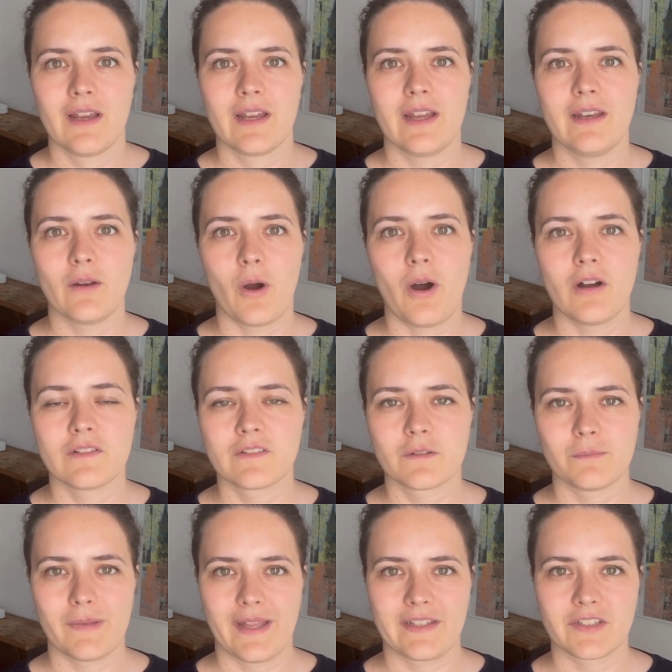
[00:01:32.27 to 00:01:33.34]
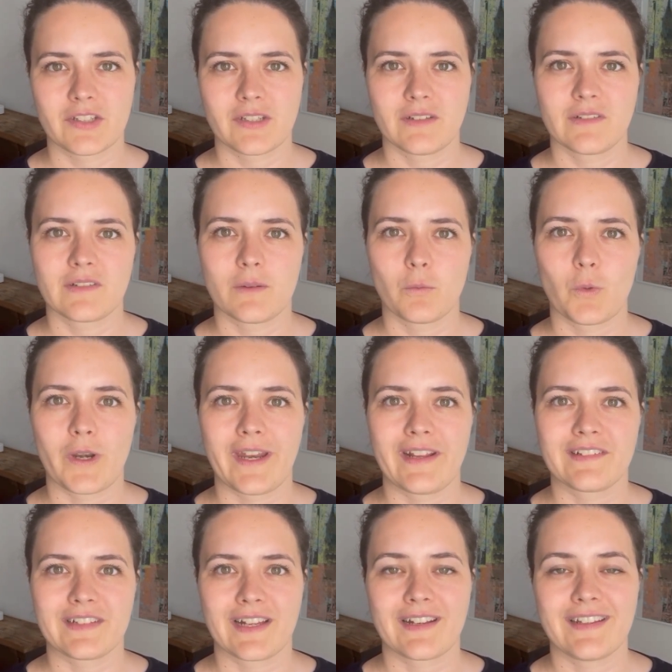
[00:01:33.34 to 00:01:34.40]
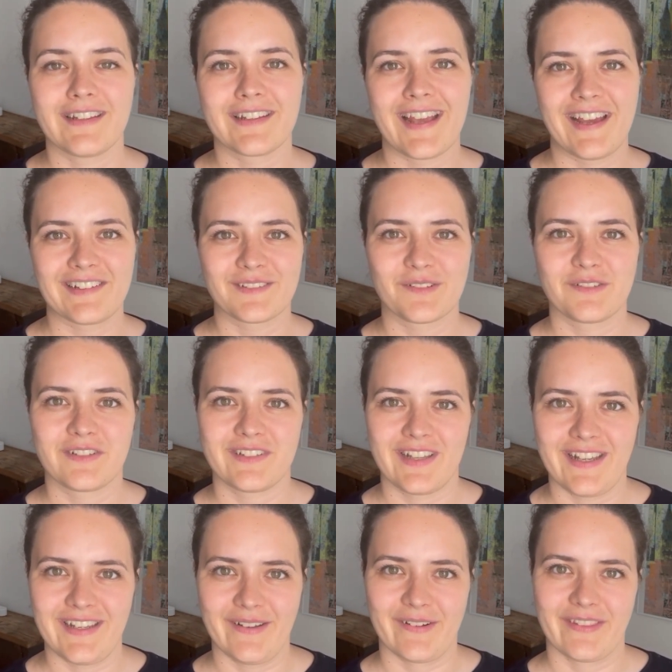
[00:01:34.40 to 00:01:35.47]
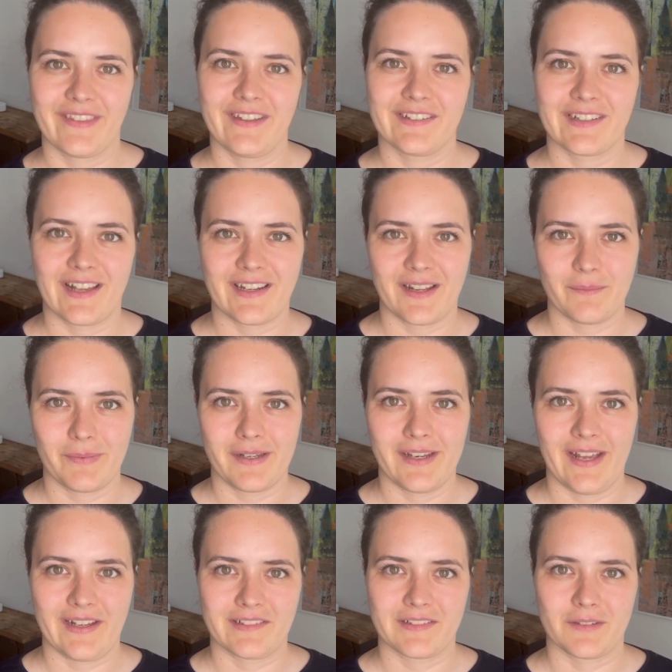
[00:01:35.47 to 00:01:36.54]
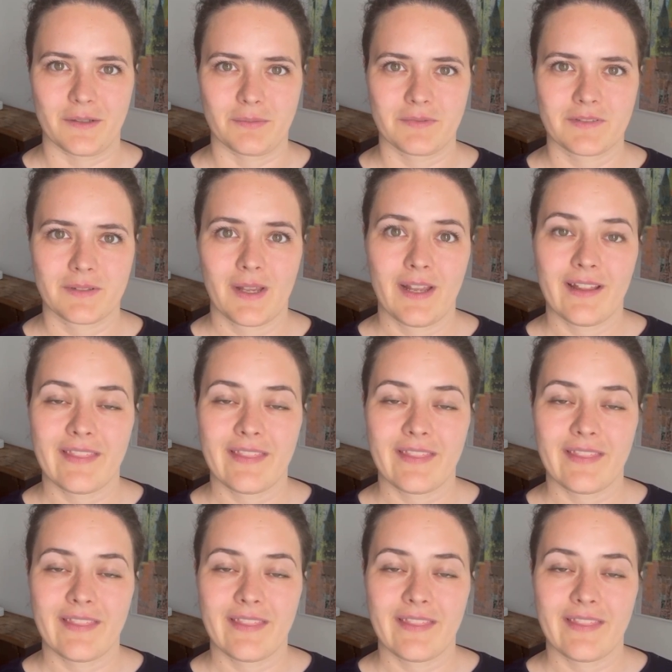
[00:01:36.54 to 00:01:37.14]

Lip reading: it also mentions what exactly it has to say on these Anabin excerpts.